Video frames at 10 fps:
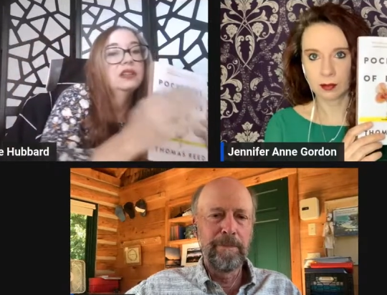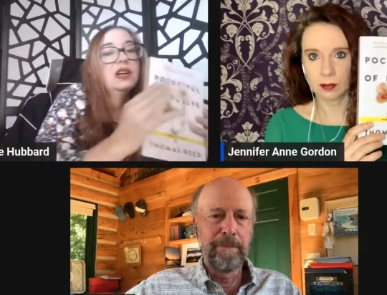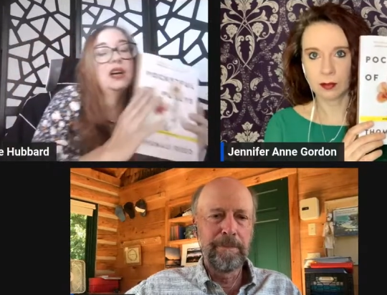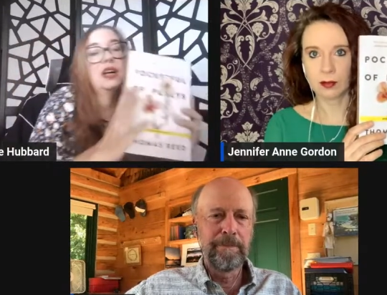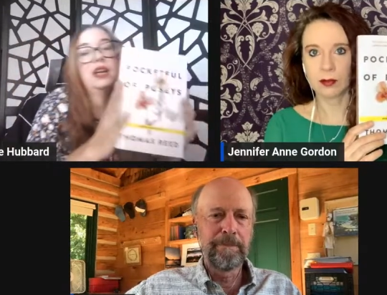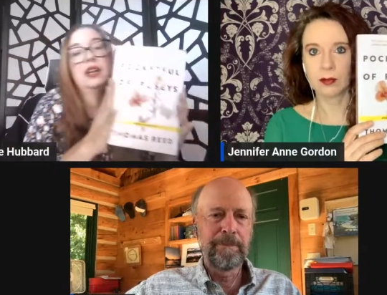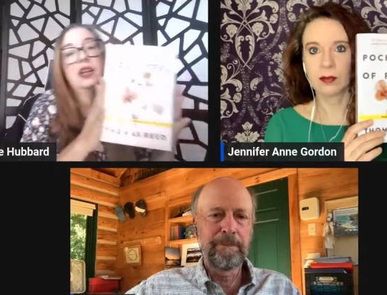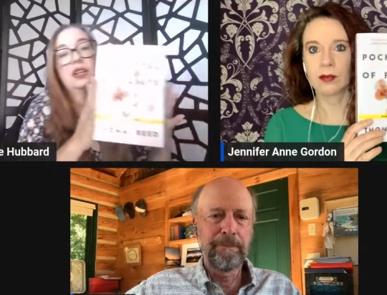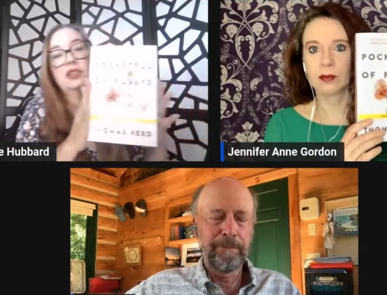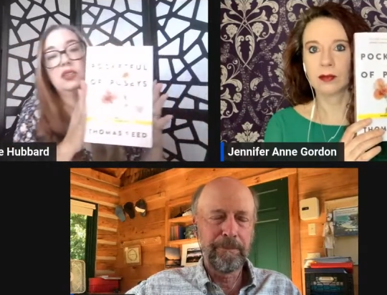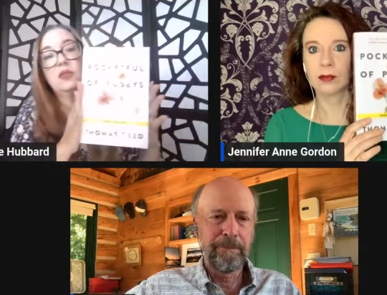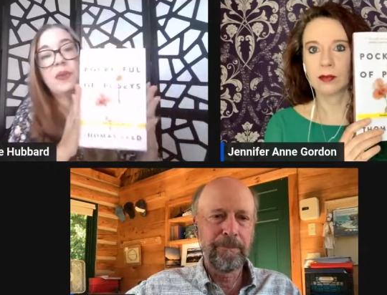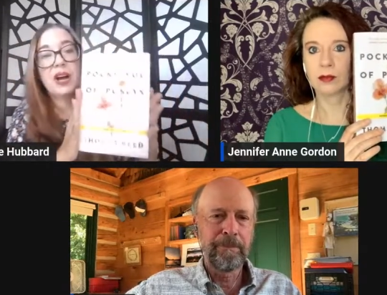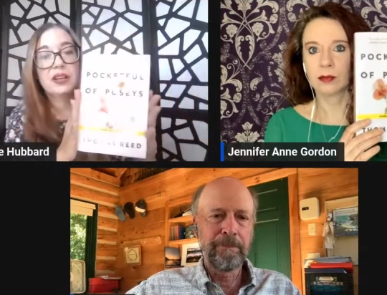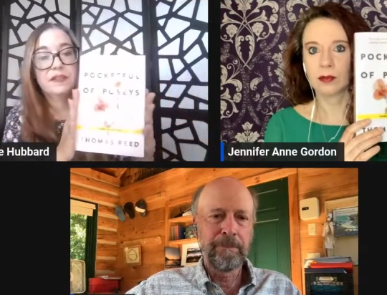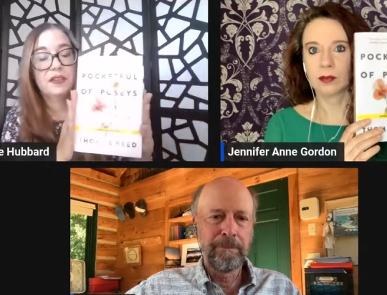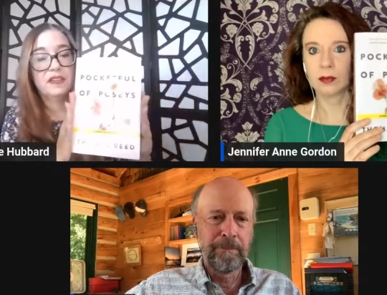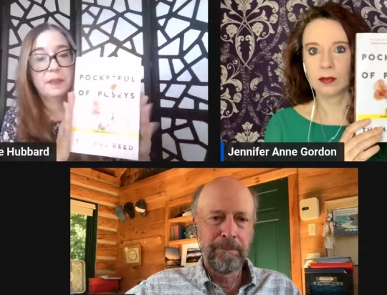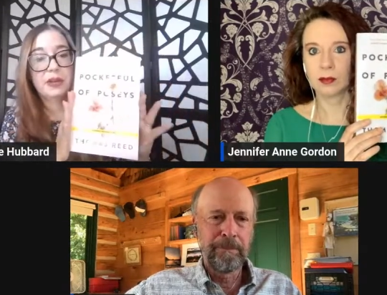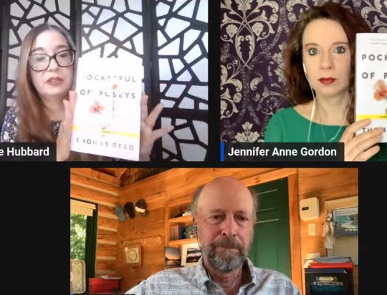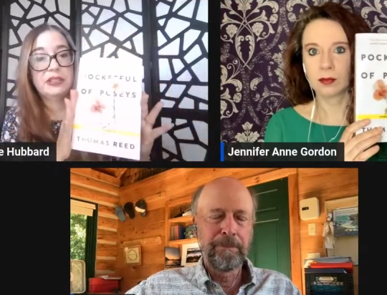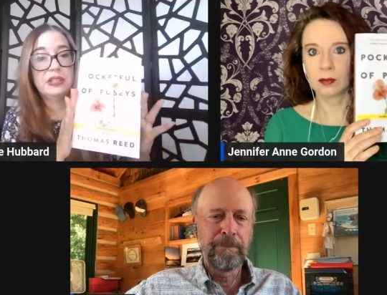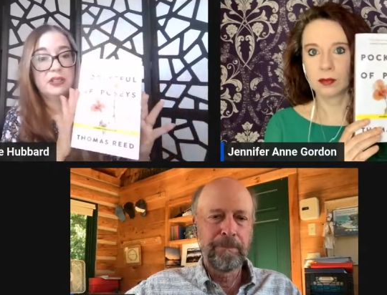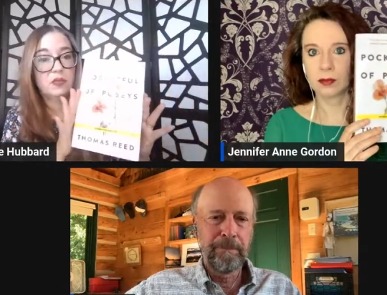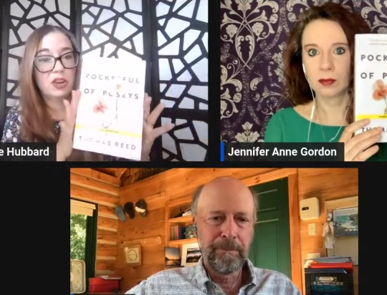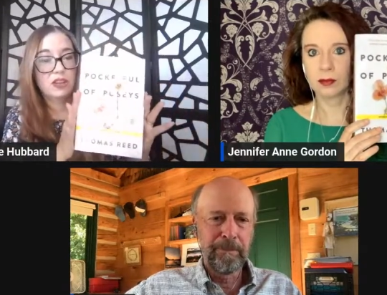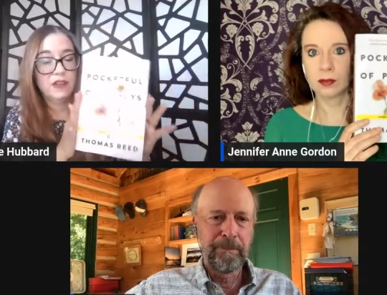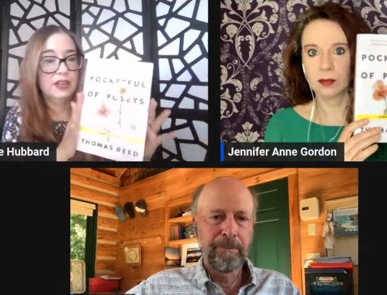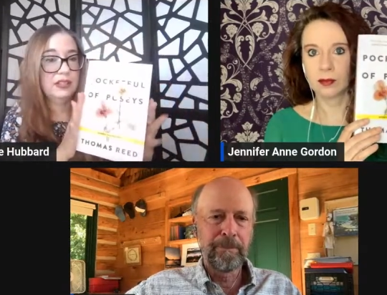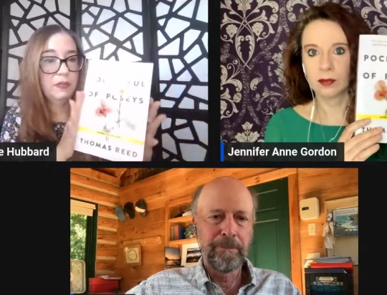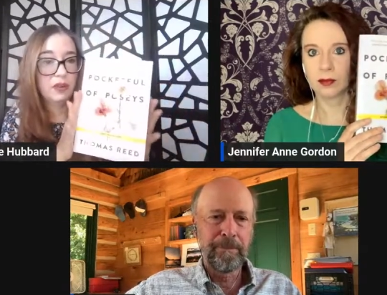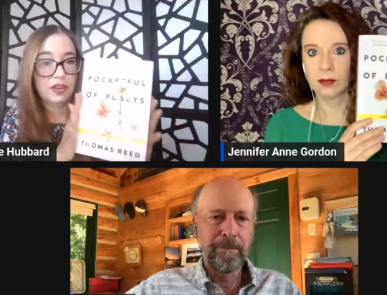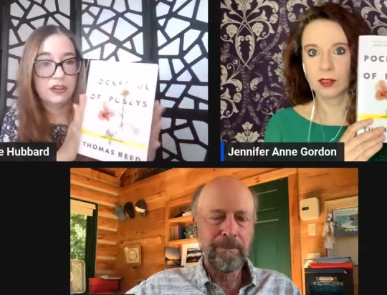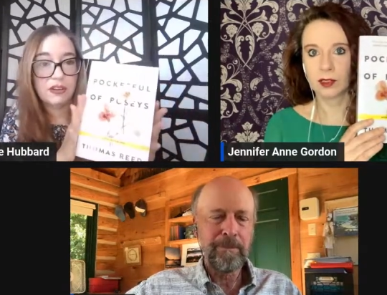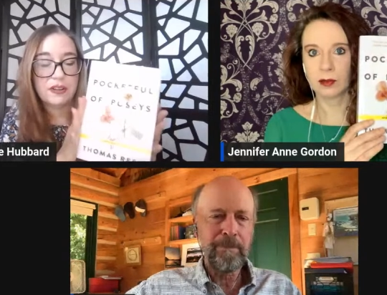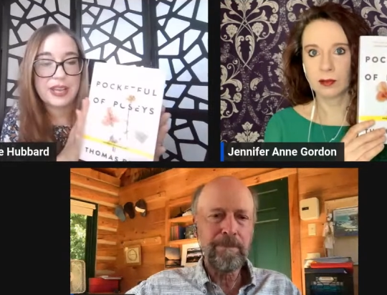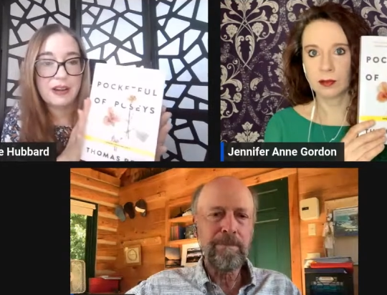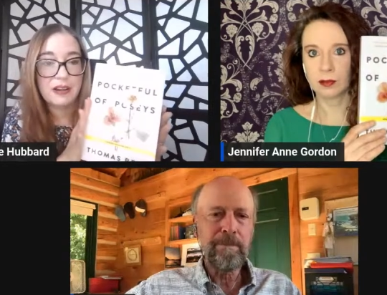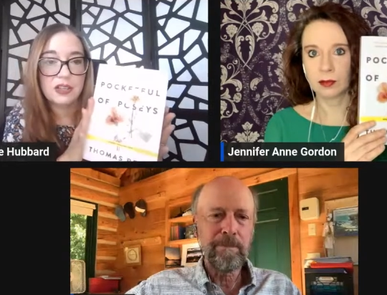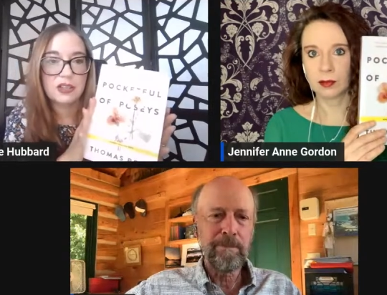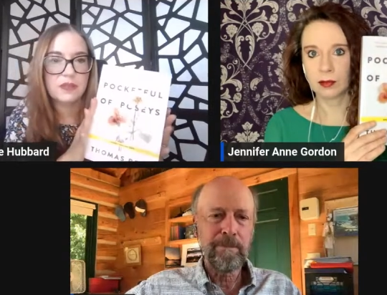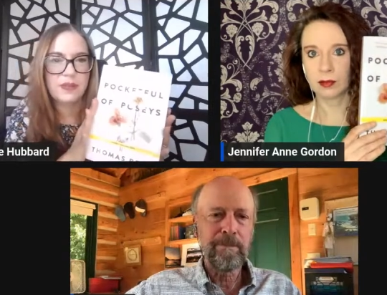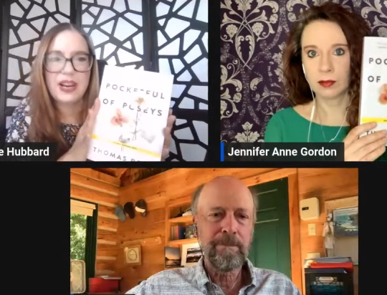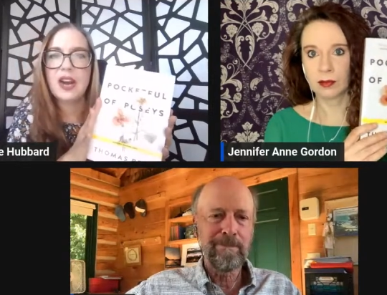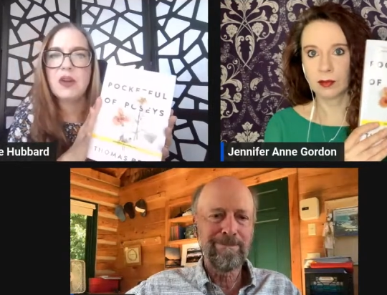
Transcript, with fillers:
Speaker 1: and hyde to pocketful of poseys where you've got some mercurial characters but i